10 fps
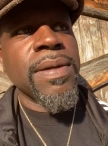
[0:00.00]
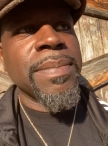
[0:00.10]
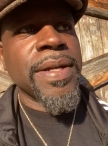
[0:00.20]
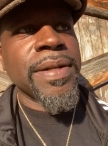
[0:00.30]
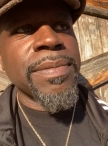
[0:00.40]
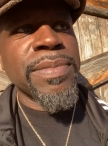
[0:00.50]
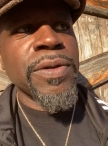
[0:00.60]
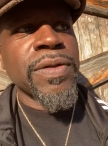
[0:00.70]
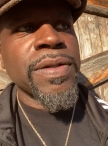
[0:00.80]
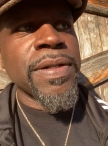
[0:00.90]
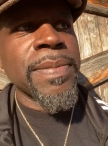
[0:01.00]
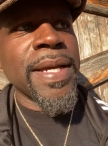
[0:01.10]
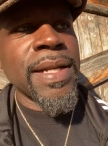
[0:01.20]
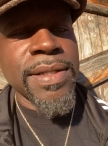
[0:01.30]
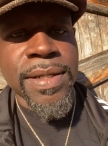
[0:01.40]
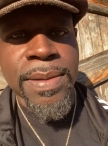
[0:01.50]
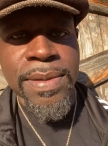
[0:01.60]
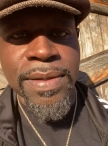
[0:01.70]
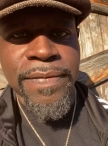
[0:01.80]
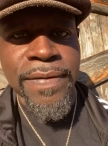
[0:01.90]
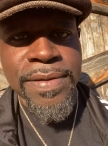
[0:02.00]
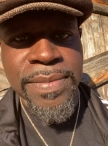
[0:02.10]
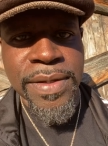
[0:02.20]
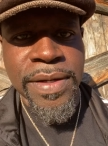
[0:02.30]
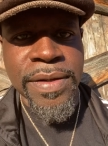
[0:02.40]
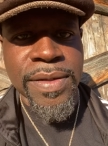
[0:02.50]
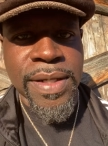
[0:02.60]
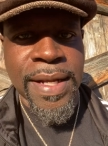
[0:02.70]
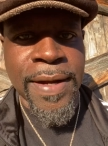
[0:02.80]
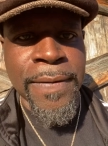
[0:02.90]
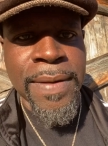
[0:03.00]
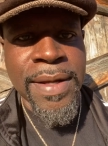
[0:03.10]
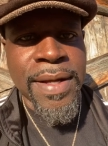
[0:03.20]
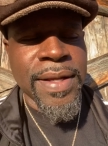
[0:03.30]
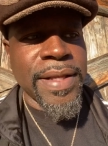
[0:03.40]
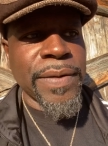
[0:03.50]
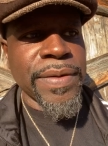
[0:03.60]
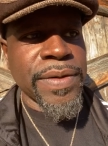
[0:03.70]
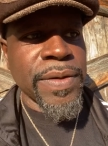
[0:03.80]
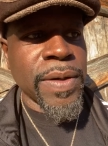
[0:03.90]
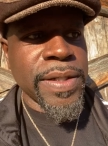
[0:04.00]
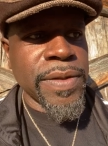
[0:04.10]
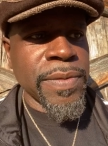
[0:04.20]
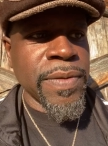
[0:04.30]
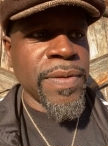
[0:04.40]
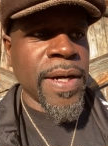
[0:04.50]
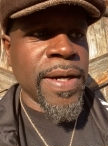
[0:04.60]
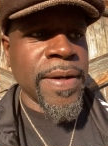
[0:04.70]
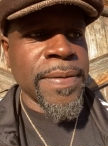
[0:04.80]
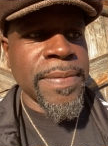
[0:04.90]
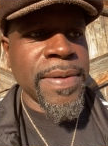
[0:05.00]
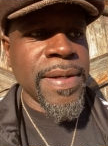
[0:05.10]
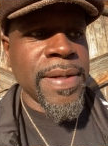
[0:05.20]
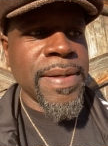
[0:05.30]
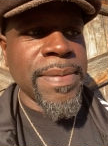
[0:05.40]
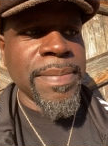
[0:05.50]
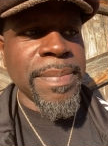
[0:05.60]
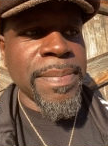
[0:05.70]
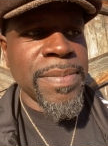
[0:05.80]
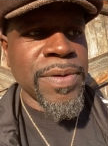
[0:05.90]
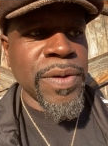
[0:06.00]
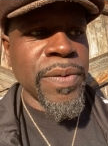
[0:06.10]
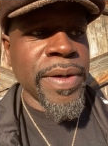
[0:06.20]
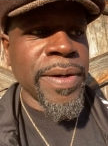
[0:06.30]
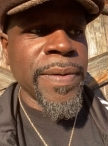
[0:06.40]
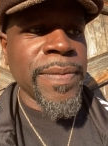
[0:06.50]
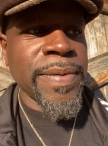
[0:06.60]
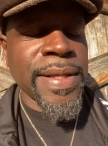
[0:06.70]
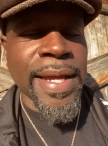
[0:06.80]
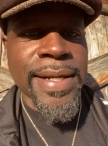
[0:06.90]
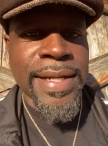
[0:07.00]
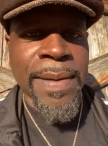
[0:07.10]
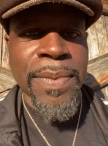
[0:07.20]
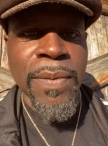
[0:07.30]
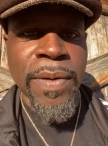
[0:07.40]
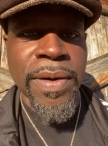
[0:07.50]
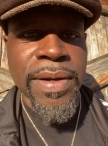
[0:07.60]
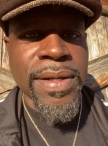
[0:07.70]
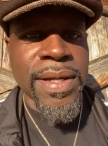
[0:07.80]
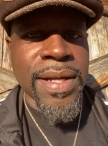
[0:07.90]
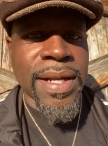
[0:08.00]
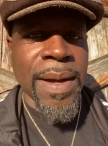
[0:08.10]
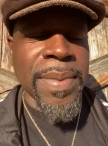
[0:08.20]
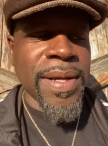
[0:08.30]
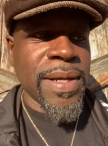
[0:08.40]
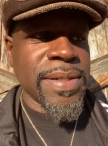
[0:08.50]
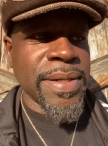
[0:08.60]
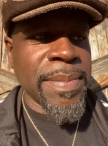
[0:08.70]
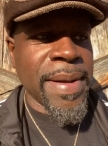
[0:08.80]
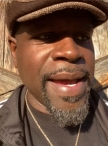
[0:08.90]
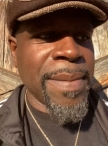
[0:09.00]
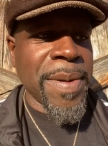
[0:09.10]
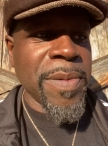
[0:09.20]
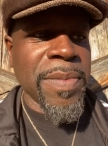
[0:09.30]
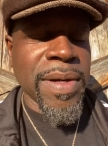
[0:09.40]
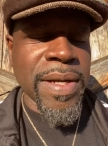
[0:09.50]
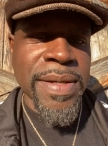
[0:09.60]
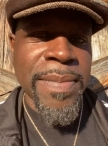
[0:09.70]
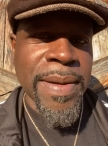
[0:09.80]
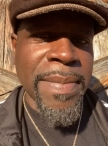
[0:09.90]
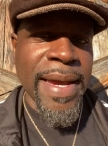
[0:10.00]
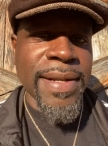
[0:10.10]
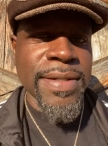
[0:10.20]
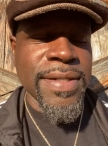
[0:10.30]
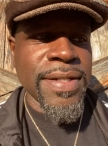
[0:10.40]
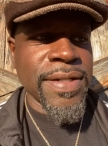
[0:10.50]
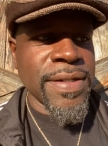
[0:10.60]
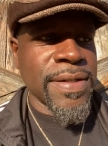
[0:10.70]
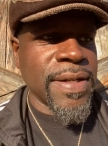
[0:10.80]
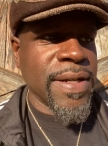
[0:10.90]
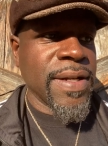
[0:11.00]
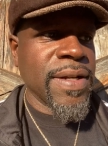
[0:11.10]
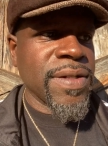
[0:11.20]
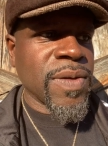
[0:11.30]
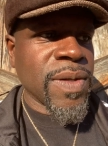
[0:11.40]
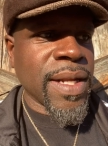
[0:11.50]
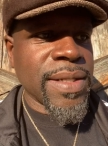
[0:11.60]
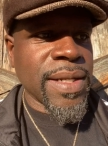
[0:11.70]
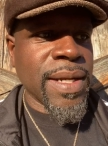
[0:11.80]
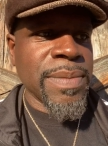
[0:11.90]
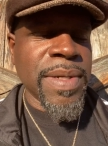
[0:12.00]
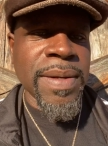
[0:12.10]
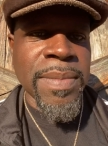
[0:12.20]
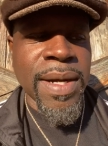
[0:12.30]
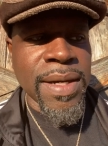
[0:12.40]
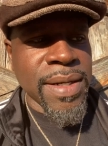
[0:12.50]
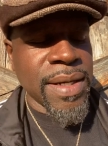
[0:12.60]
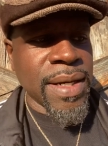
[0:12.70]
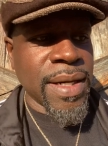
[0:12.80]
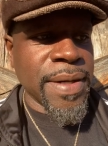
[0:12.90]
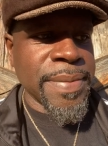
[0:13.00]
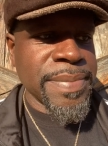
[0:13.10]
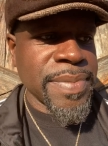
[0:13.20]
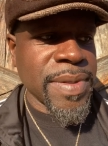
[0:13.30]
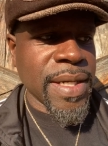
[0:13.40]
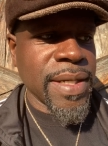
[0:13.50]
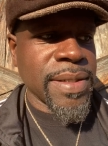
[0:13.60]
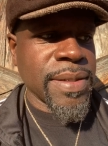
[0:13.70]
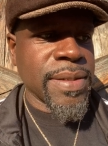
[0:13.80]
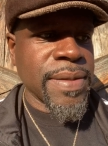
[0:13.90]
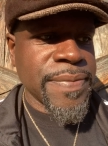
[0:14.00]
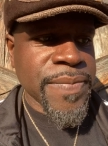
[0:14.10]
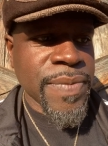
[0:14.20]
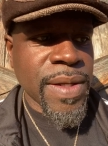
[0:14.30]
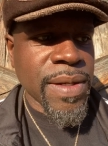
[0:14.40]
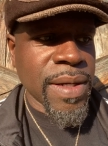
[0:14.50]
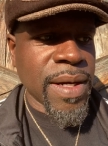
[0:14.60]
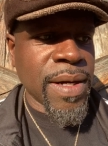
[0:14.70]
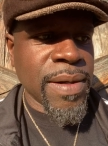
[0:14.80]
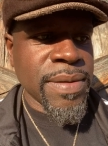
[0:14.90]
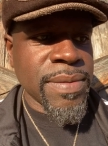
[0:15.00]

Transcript: been abusing some kind of substance for some years and now they resort to uh, doing that type of work, not because they're bad people, because they made bad decisions. So a lot of times, me and my um, cousins, uh,